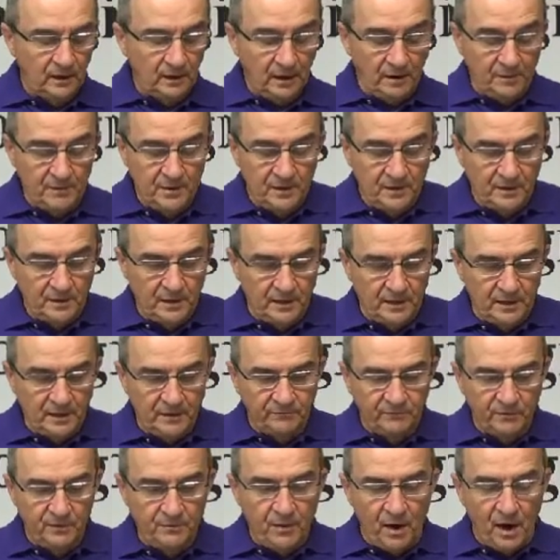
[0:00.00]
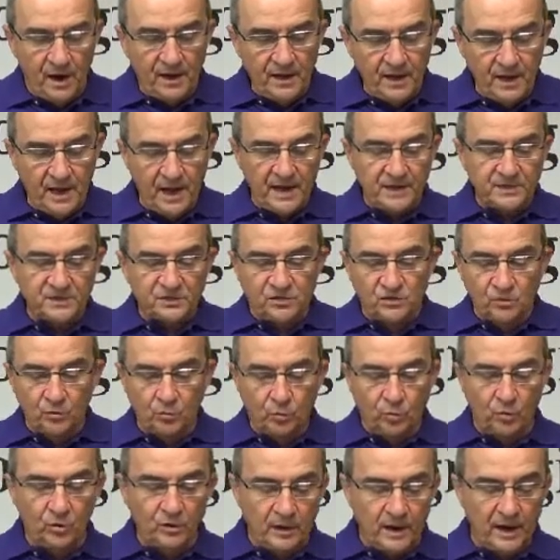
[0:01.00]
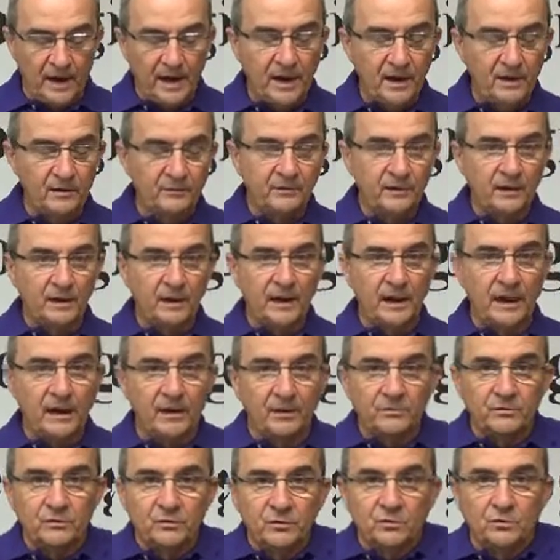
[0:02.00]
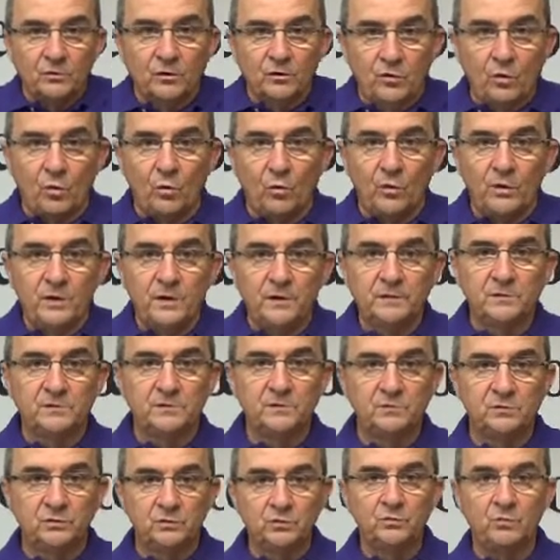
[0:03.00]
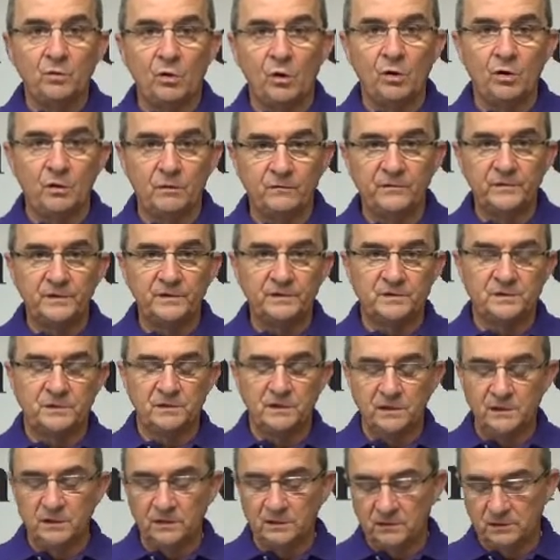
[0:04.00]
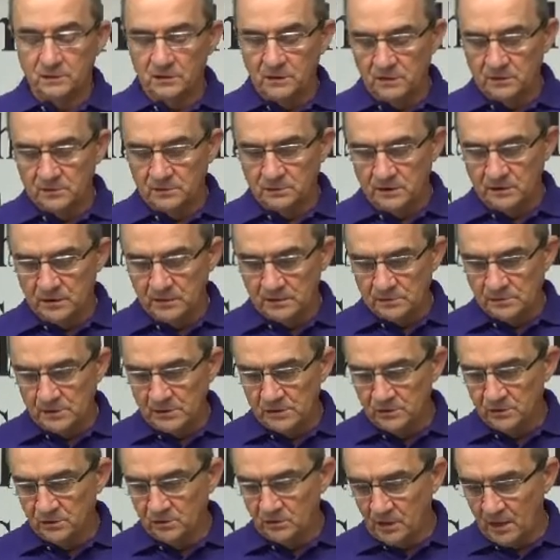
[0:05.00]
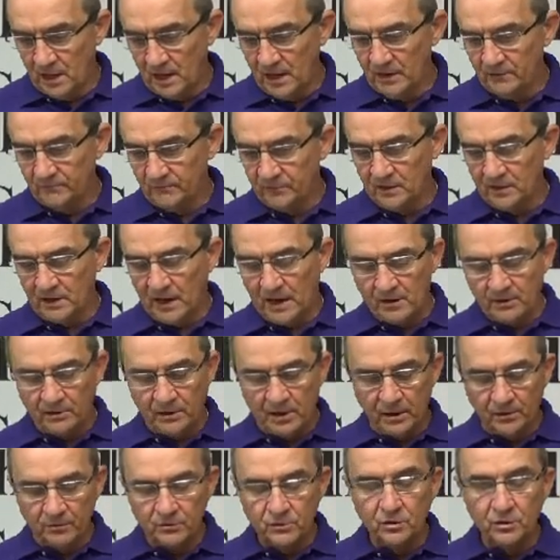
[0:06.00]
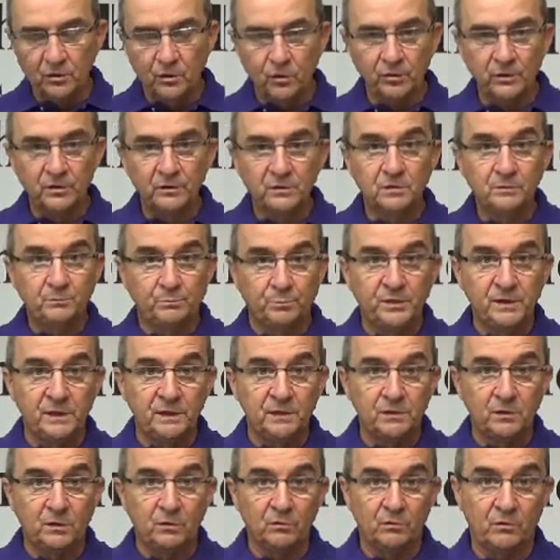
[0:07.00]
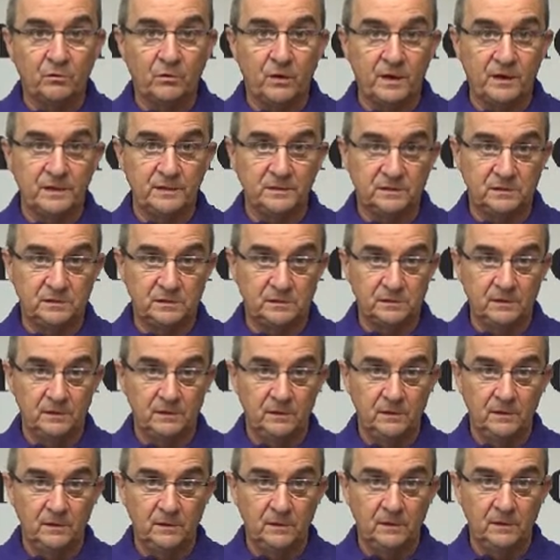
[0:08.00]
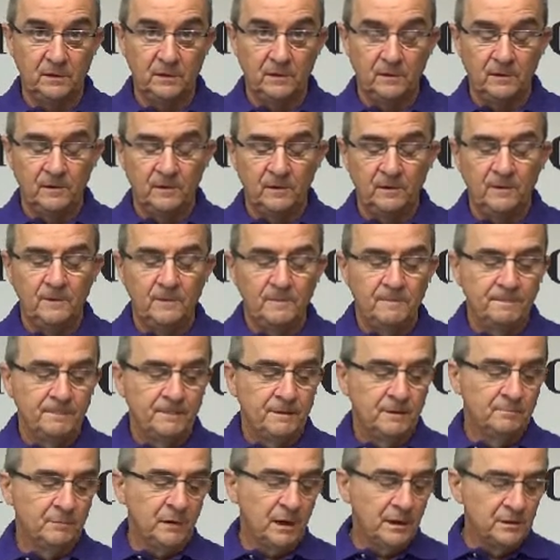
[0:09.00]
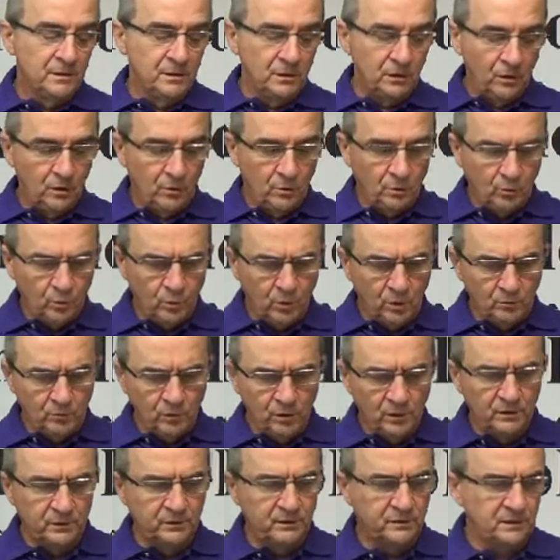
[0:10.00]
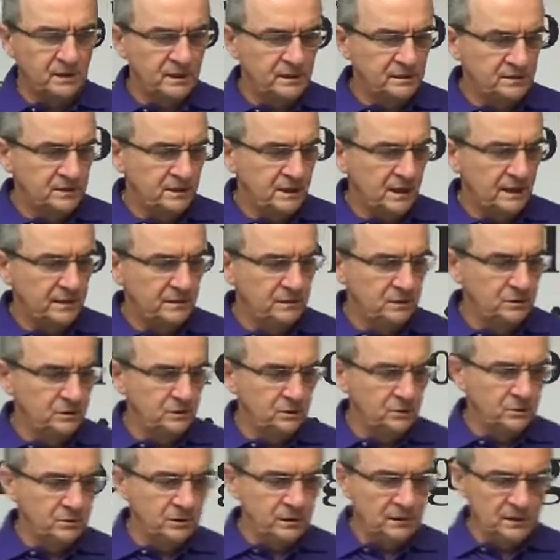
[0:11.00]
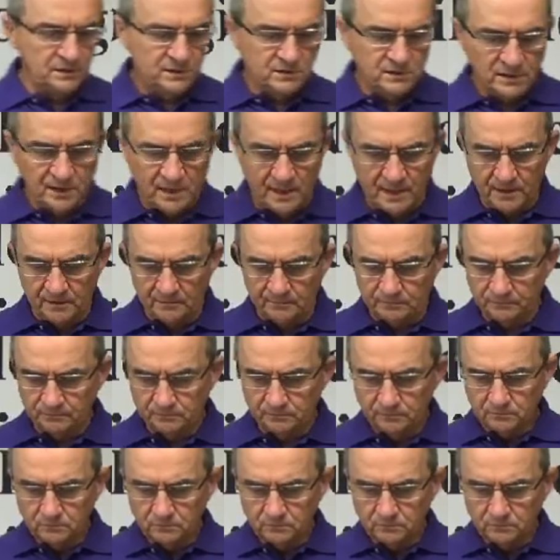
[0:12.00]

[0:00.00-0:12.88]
I mean, everybody has to work out how you're going to do all of this in in, in your life. How how are you going to depend on Christ? My, you know, one of the things that I do is that